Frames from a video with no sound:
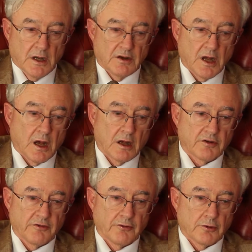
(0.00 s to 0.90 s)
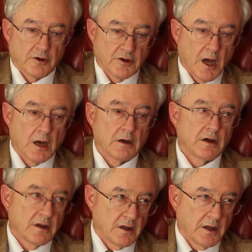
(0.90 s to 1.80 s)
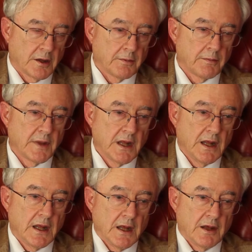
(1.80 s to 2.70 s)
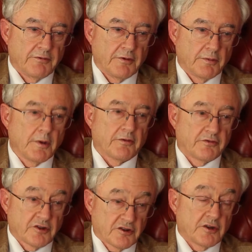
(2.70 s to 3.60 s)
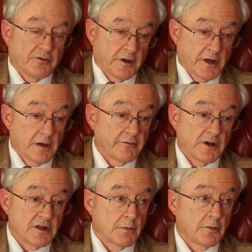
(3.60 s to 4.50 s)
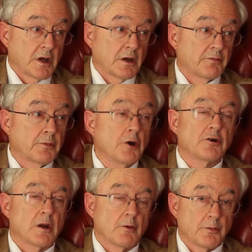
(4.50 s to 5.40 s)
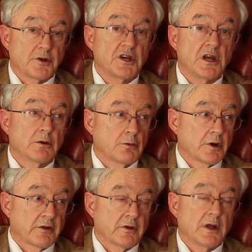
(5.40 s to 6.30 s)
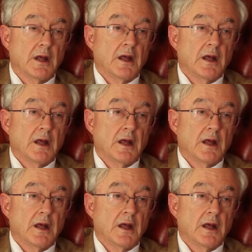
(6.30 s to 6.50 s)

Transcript: task for a tyrant of successfully delivering some kind of program or machine or whatever.